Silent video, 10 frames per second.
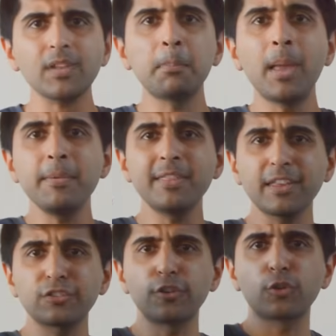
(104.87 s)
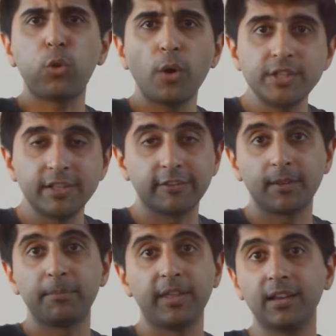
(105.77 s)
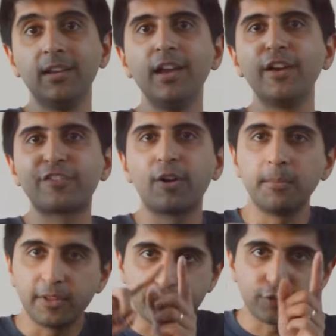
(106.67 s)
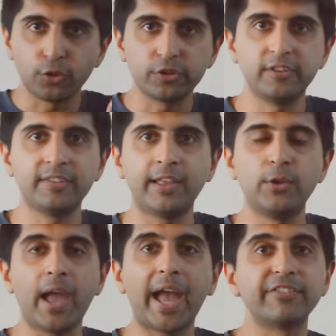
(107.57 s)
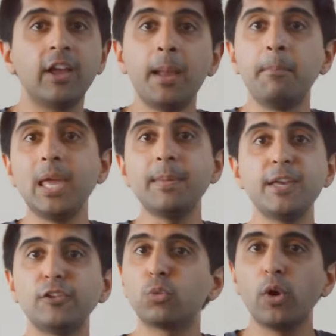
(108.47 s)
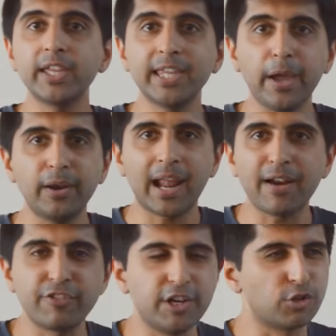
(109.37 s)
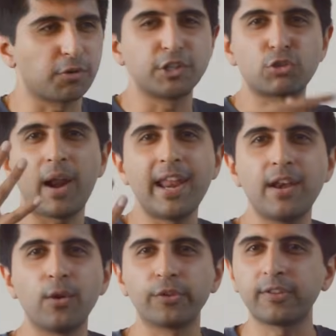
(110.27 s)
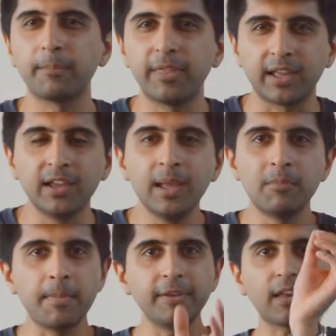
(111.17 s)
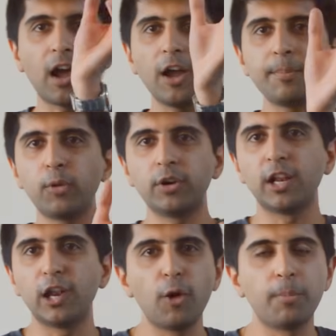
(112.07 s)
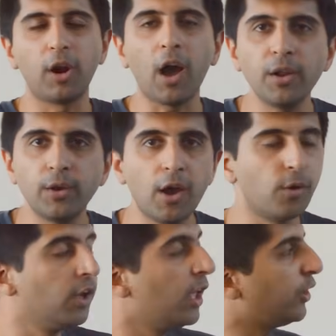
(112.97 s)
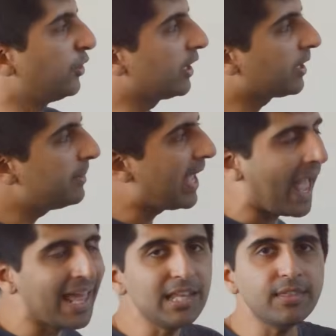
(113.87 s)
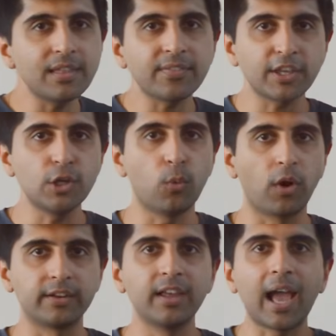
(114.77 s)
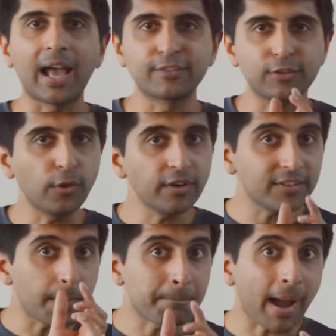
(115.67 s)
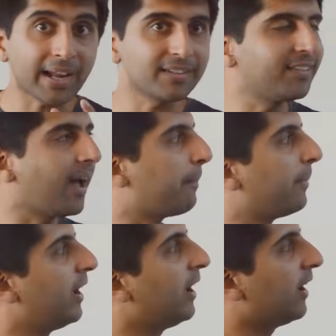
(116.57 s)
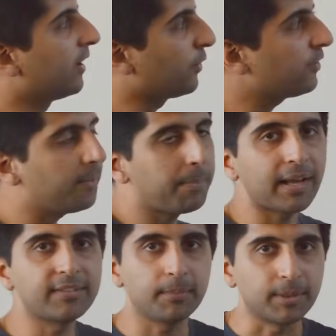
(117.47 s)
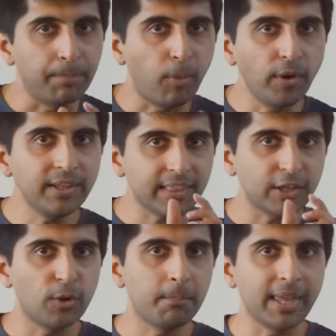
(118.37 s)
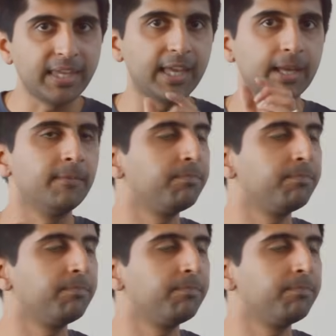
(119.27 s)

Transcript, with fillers: Maybe that's just quoting something from the sources that you have. Maybe it's working out an average or a trend or something. Maybe it's a high point and a low point. I don't know. It can be anything that you want as long as it backs up, as long as it backs up the point that you're making